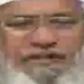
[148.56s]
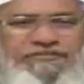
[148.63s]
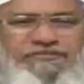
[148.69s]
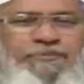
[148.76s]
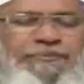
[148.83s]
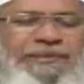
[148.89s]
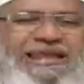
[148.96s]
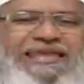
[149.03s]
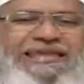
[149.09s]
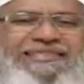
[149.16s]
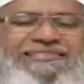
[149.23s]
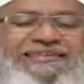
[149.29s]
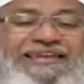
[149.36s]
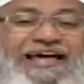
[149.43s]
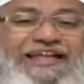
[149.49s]
So praying
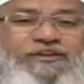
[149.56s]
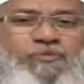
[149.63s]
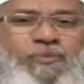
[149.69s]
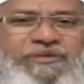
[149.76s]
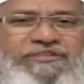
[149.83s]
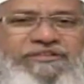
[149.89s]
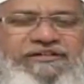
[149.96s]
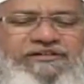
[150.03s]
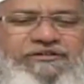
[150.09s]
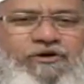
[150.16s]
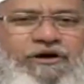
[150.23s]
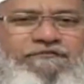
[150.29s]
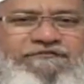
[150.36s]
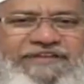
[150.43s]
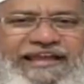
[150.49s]
in the last
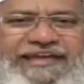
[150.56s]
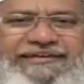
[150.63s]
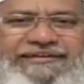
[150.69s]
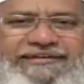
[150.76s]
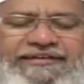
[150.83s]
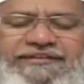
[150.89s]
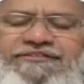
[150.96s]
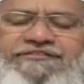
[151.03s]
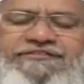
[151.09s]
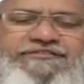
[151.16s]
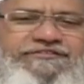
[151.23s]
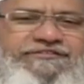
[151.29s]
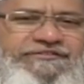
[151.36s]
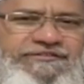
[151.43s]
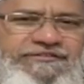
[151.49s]
1/3 of night
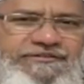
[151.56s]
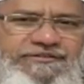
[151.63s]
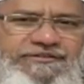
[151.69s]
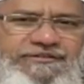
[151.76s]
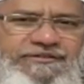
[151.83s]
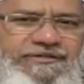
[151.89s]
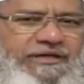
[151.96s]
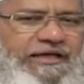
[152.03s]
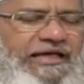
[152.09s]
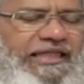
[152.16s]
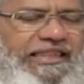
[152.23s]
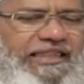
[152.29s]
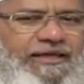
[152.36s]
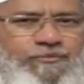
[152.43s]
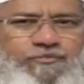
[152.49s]
is,
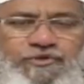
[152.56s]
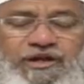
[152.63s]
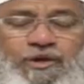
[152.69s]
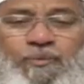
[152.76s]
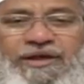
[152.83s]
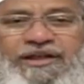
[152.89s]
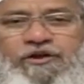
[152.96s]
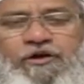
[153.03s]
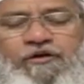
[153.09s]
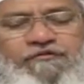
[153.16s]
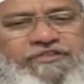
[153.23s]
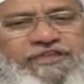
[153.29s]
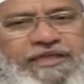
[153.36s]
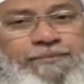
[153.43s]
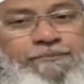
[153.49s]
alhamdulillah, one
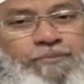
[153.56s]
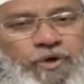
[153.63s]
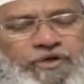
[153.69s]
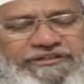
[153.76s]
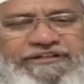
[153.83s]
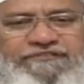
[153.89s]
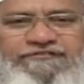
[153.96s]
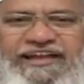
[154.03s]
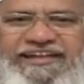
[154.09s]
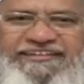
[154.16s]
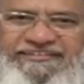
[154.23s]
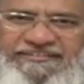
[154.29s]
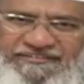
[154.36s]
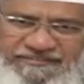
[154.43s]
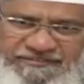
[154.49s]
of the important
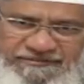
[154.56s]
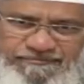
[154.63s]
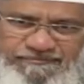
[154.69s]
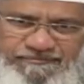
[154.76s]
factors.